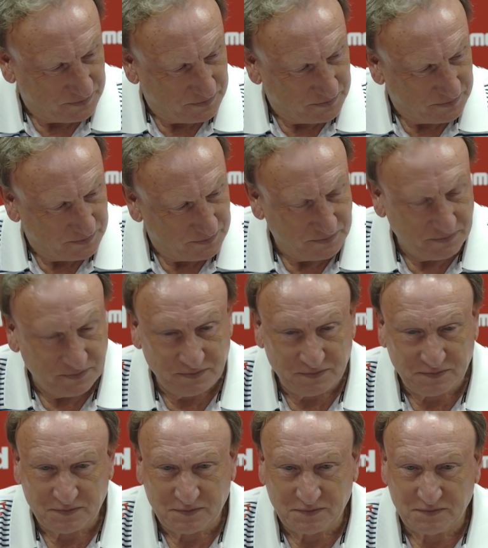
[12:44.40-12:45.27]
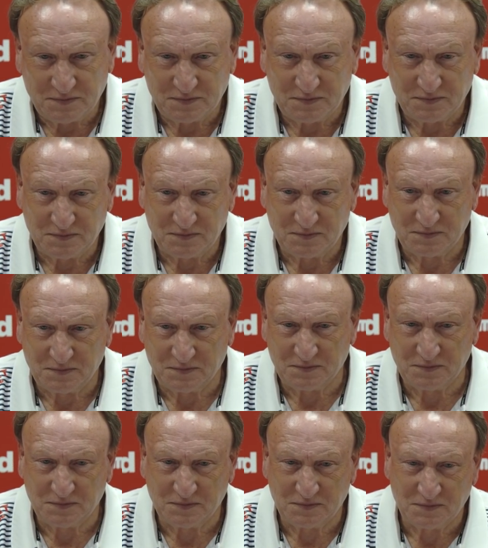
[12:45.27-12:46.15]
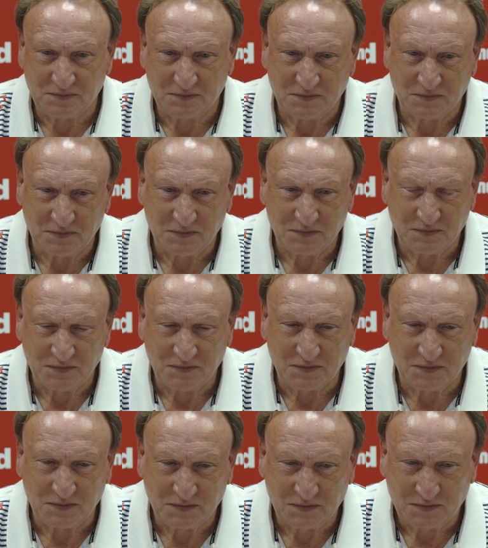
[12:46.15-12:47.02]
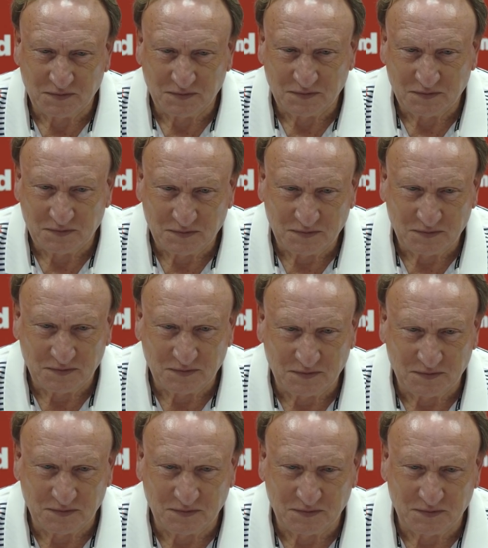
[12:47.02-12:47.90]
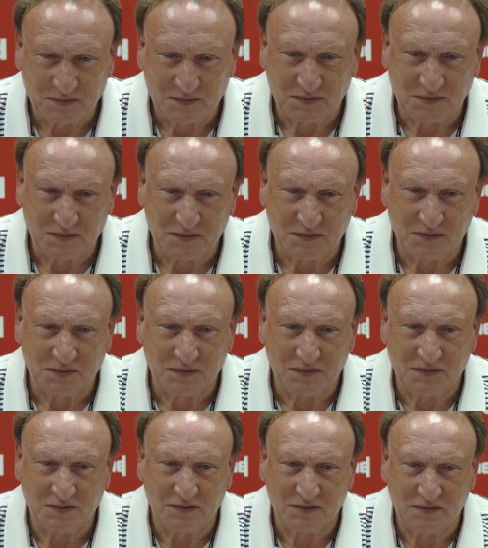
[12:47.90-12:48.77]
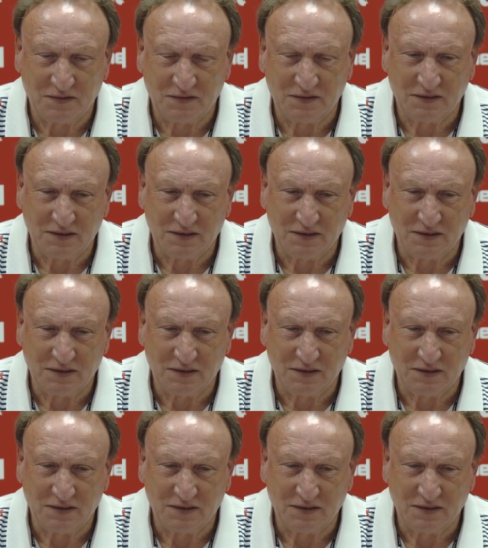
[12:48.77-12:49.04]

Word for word: desperate the fans are, doesn't it, to to get back to seeing football properly again?